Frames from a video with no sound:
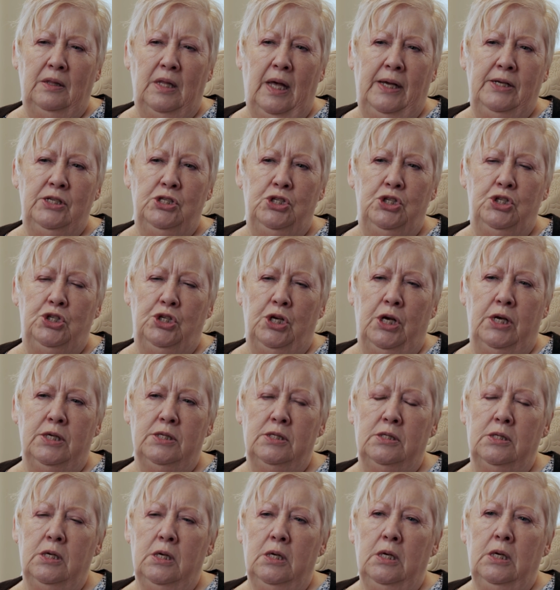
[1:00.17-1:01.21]
they
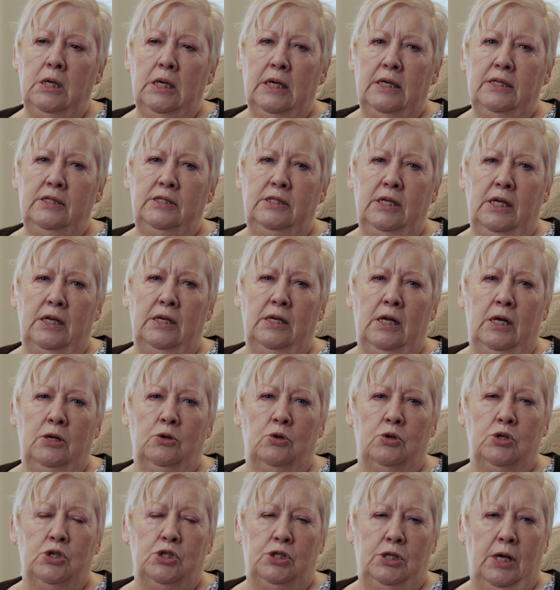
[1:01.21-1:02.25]
just didn't
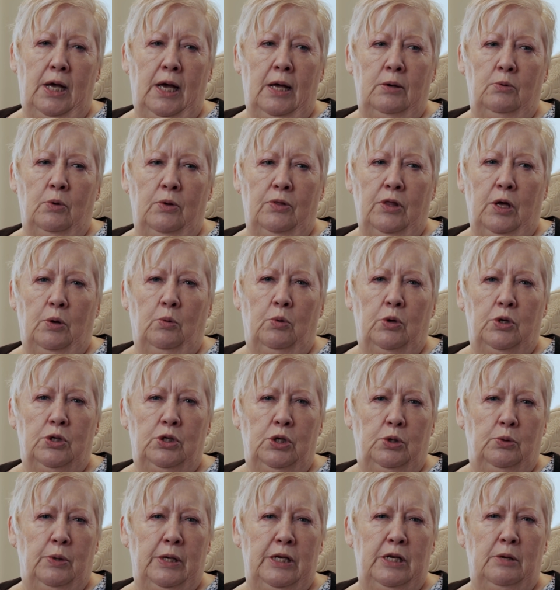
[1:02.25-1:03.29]
understand what they were
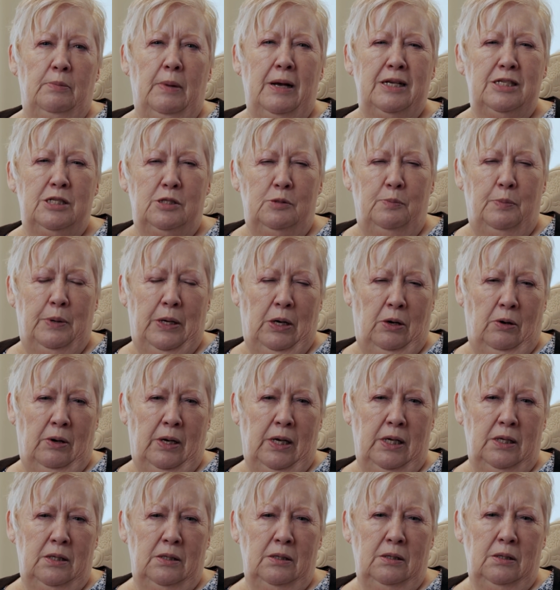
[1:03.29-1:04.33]
doing to my
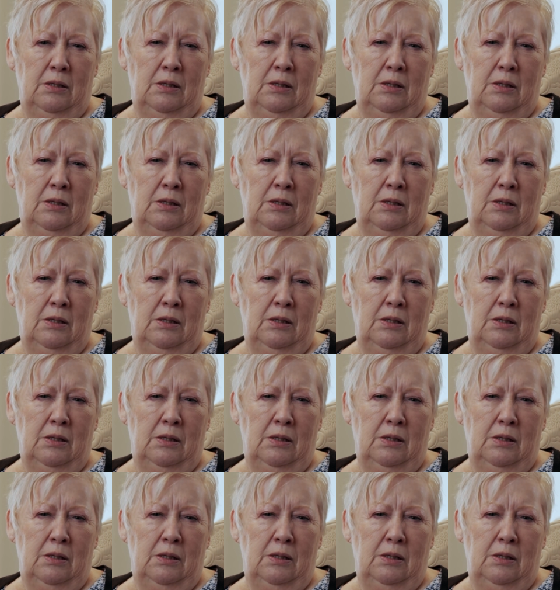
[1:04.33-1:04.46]
spirit.